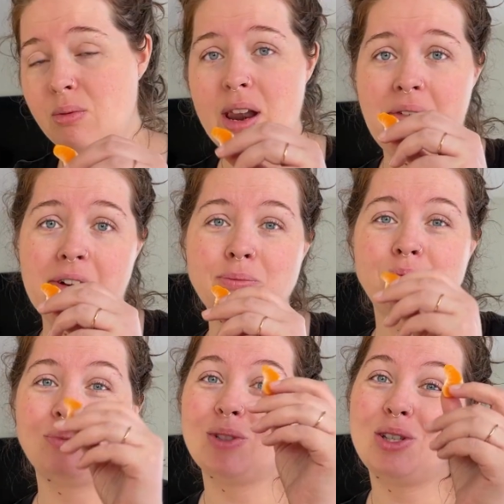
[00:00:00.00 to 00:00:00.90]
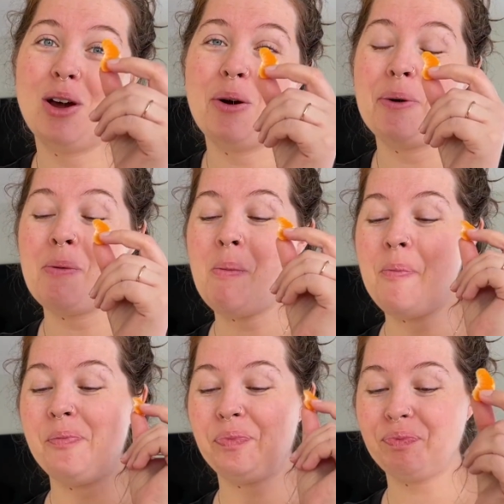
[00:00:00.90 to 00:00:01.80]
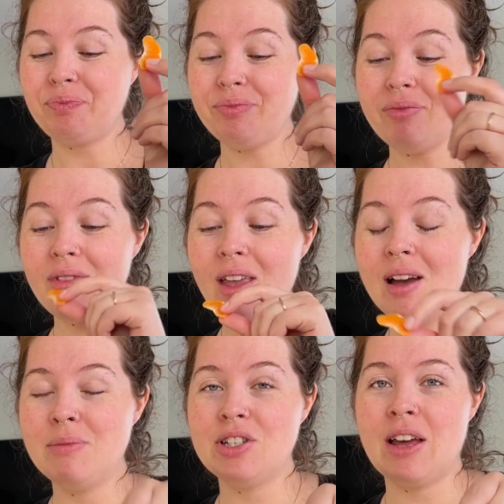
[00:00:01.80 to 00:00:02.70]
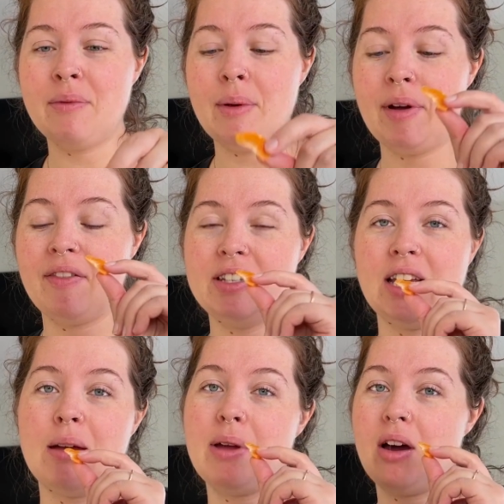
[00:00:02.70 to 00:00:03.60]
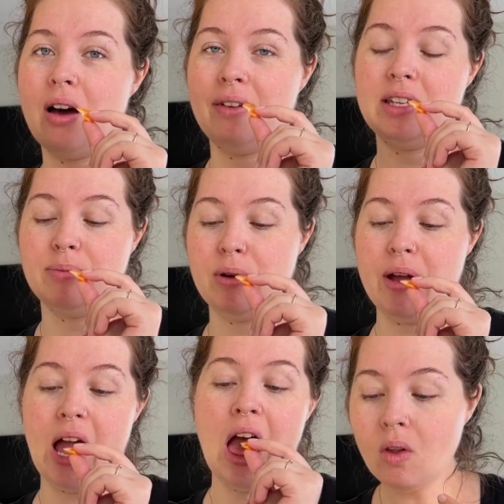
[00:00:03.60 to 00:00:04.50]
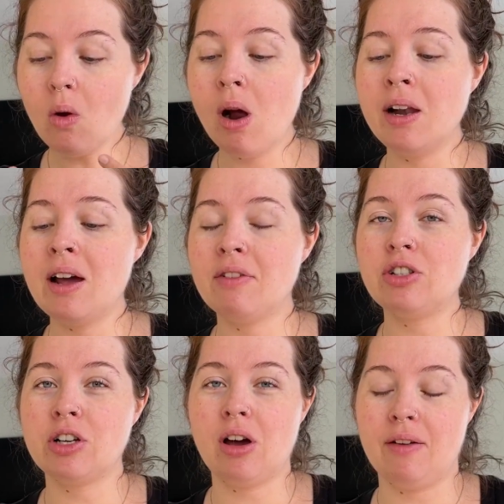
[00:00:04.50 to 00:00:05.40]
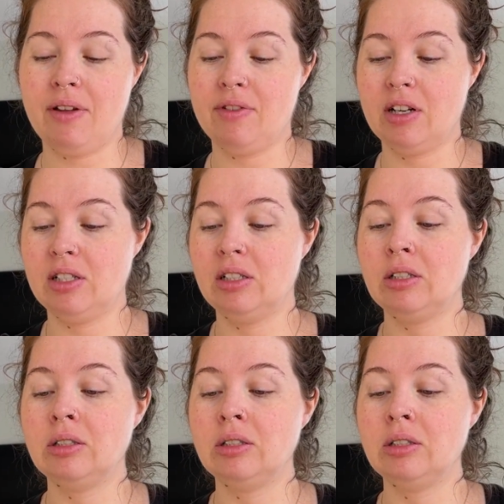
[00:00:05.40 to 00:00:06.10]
Whatever. So good. I'm just having my breakfast. Again, my coffee is brewing. I never drink coffee first.